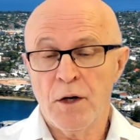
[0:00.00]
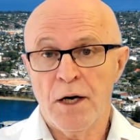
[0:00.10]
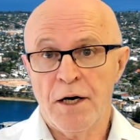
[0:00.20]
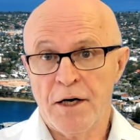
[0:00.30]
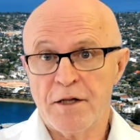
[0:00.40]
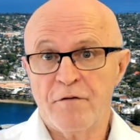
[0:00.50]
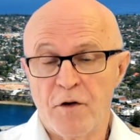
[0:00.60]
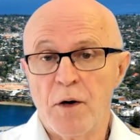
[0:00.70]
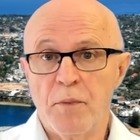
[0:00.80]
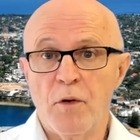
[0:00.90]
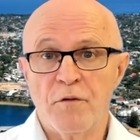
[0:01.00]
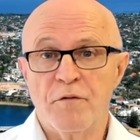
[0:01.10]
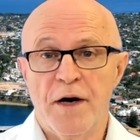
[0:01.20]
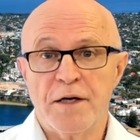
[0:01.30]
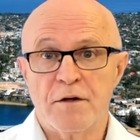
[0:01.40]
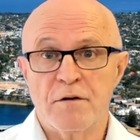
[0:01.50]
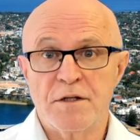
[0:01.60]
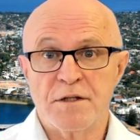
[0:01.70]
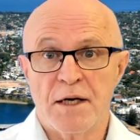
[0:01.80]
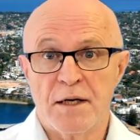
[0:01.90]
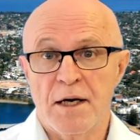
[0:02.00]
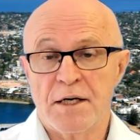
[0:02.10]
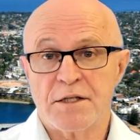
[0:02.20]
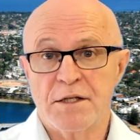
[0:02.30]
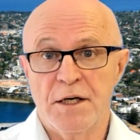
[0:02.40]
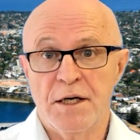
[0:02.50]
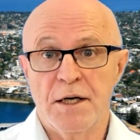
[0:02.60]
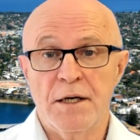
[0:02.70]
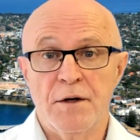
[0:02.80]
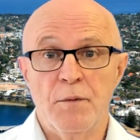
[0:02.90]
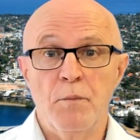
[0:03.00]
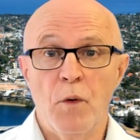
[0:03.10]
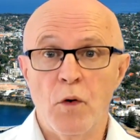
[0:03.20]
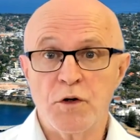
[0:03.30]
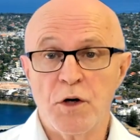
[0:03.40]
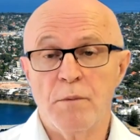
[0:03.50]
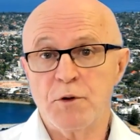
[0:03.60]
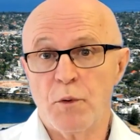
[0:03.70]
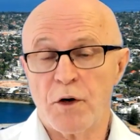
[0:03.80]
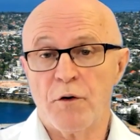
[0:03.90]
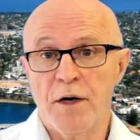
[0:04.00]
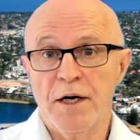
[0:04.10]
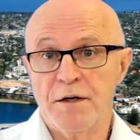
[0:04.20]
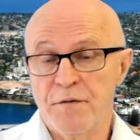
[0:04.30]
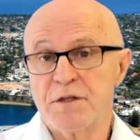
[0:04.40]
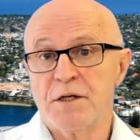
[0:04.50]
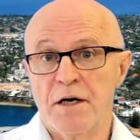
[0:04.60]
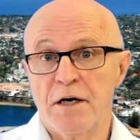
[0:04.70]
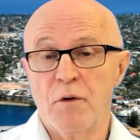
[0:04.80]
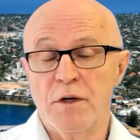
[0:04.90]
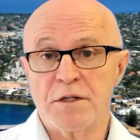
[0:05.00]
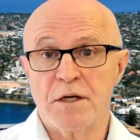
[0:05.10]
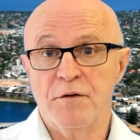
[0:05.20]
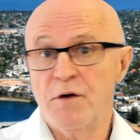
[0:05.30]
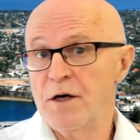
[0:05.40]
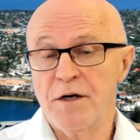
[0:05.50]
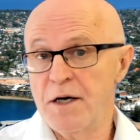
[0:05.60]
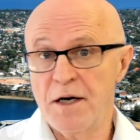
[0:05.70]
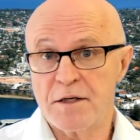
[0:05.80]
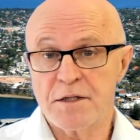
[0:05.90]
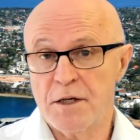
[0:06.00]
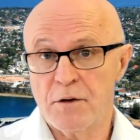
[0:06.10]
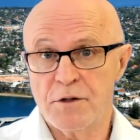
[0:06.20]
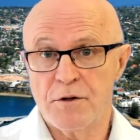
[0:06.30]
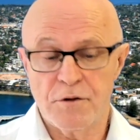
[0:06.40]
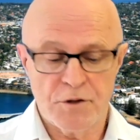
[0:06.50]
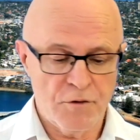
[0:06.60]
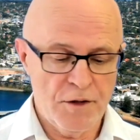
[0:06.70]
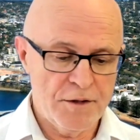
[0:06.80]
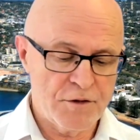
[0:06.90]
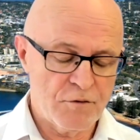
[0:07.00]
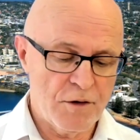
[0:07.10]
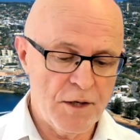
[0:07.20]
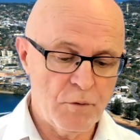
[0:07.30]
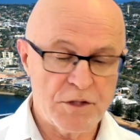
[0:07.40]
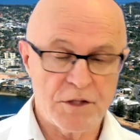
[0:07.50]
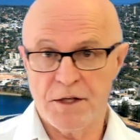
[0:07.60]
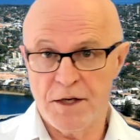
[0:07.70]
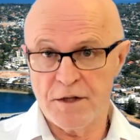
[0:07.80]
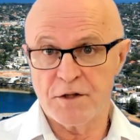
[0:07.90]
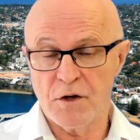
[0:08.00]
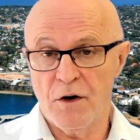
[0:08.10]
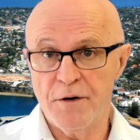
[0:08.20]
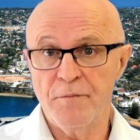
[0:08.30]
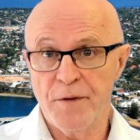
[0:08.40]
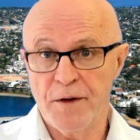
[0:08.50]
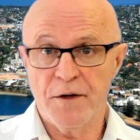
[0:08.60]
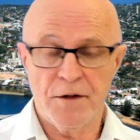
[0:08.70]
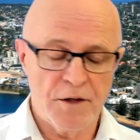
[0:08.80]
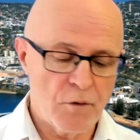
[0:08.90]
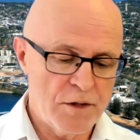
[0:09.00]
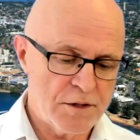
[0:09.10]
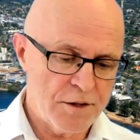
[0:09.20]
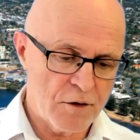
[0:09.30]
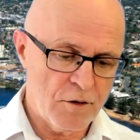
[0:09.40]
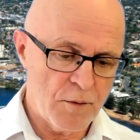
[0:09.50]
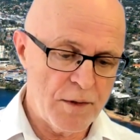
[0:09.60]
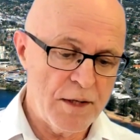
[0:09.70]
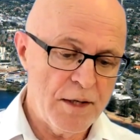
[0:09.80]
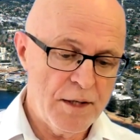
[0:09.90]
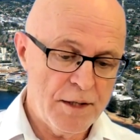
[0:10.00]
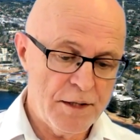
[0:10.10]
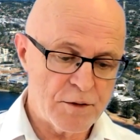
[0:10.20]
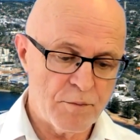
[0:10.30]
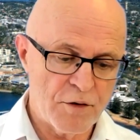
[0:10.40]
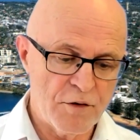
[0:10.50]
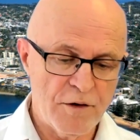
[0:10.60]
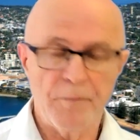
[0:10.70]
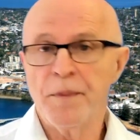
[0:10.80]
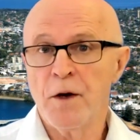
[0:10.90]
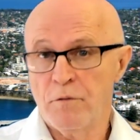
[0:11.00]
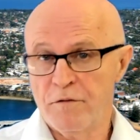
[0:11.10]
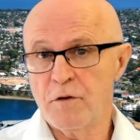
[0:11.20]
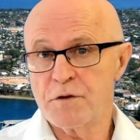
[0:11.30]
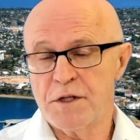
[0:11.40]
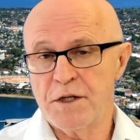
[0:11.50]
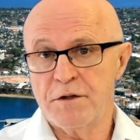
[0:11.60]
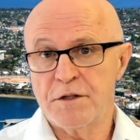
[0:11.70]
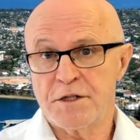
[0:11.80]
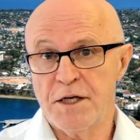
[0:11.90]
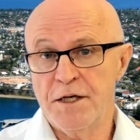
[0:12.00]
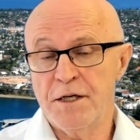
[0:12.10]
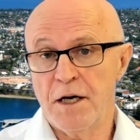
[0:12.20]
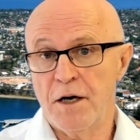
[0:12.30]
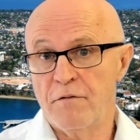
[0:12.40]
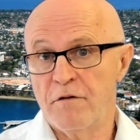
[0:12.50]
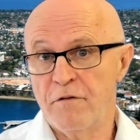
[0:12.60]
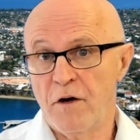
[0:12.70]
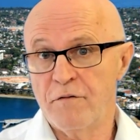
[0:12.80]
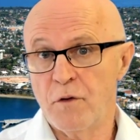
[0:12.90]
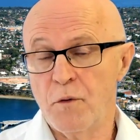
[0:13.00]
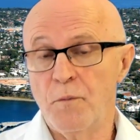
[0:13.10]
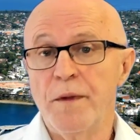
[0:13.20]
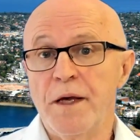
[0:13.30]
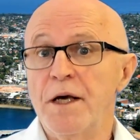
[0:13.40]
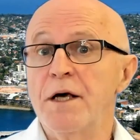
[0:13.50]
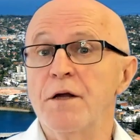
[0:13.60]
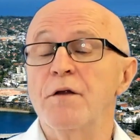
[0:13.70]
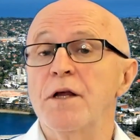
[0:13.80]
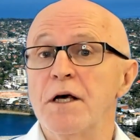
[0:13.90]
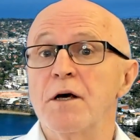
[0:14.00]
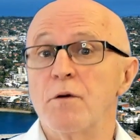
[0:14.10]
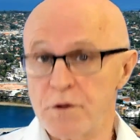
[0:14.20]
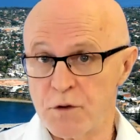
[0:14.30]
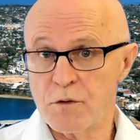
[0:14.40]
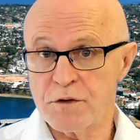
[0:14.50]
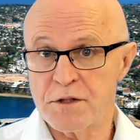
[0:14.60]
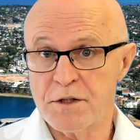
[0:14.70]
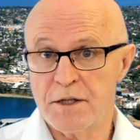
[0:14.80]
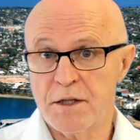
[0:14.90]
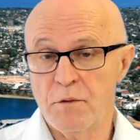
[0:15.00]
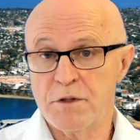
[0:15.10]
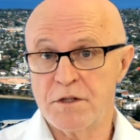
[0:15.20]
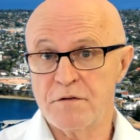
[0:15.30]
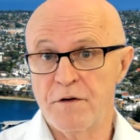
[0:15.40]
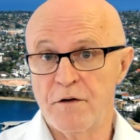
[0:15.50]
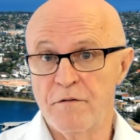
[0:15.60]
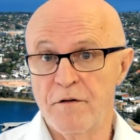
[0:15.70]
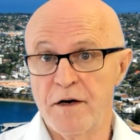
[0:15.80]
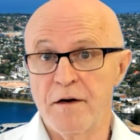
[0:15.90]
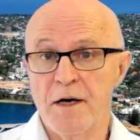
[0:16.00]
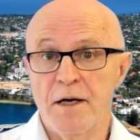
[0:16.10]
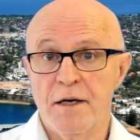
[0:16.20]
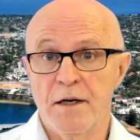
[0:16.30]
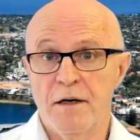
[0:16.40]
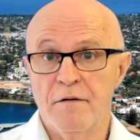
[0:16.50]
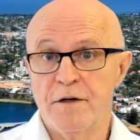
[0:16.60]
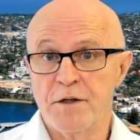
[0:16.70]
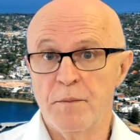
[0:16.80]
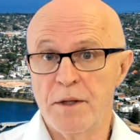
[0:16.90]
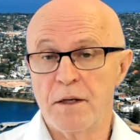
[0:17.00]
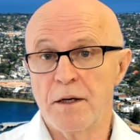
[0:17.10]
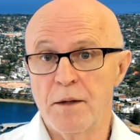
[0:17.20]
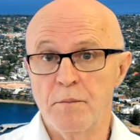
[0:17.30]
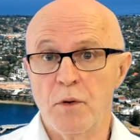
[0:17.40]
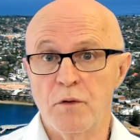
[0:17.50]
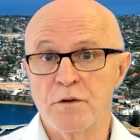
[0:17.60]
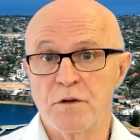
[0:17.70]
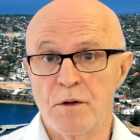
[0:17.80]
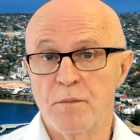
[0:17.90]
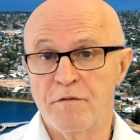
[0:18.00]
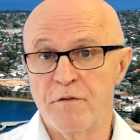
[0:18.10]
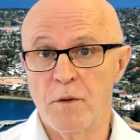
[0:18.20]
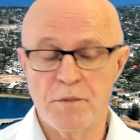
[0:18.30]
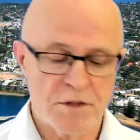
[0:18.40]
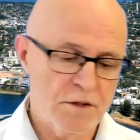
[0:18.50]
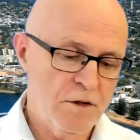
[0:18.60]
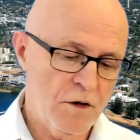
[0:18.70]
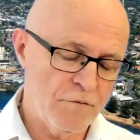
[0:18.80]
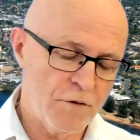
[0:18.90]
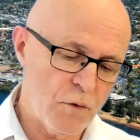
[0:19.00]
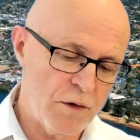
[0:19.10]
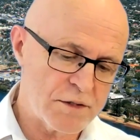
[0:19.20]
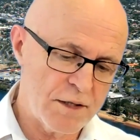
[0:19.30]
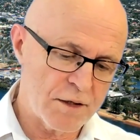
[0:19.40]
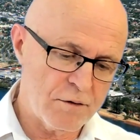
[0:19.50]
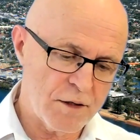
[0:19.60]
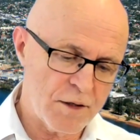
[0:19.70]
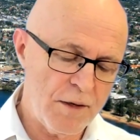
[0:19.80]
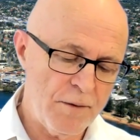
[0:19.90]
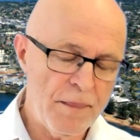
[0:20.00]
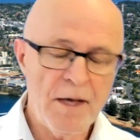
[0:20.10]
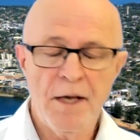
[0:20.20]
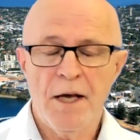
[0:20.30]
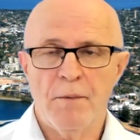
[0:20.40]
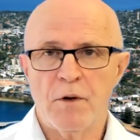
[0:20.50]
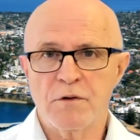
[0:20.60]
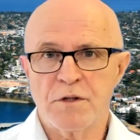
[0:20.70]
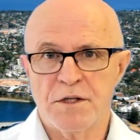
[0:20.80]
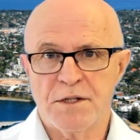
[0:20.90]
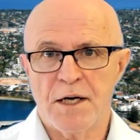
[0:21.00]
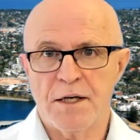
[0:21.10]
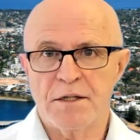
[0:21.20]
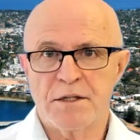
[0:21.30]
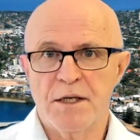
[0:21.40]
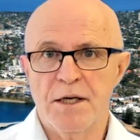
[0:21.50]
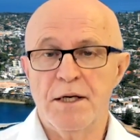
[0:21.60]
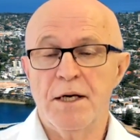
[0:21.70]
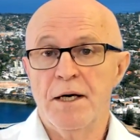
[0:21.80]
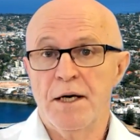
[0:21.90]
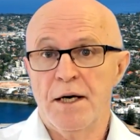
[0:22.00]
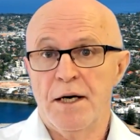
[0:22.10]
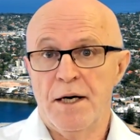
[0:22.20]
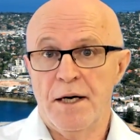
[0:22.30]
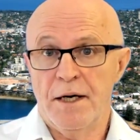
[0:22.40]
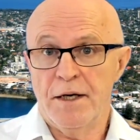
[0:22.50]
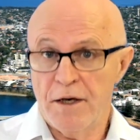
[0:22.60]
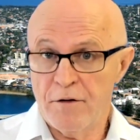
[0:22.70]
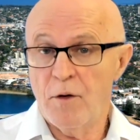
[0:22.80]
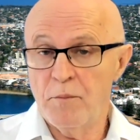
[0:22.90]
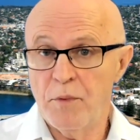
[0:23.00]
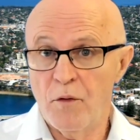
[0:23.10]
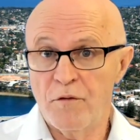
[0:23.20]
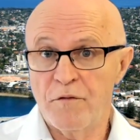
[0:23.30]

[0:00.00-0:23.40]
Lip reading: Another very important factor is that last year more jobs were created in the state of Queensland than in any other state or territory in Australia, which is another sign that the Queensland economy is improving. We've also seen a revival in the resources sector, which is very, very fundamentally important to the performance of the Queensland economy. And we're also starting to see another important